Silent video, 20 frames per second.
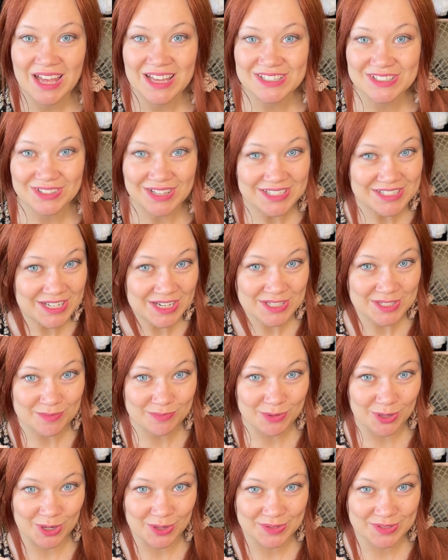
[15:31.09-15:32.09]
So let's talk some
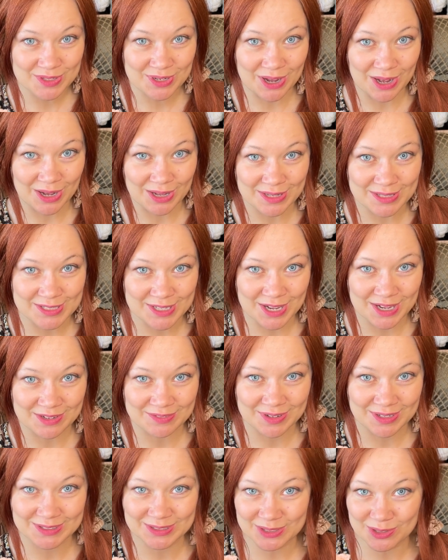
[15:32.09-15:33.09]
pros and cons of
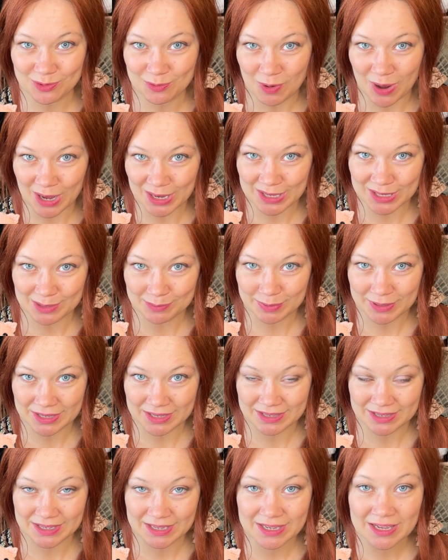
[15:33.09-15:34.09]
our little walking
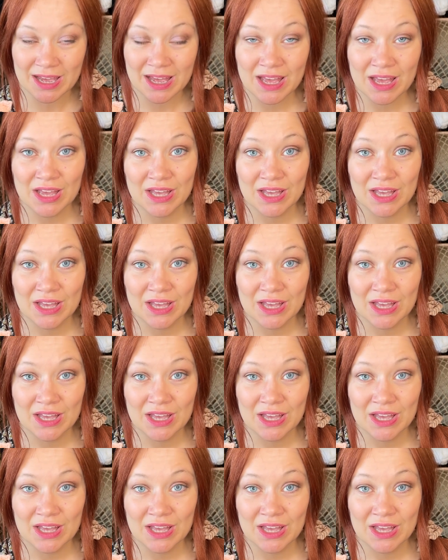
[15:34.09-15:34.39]
piggy.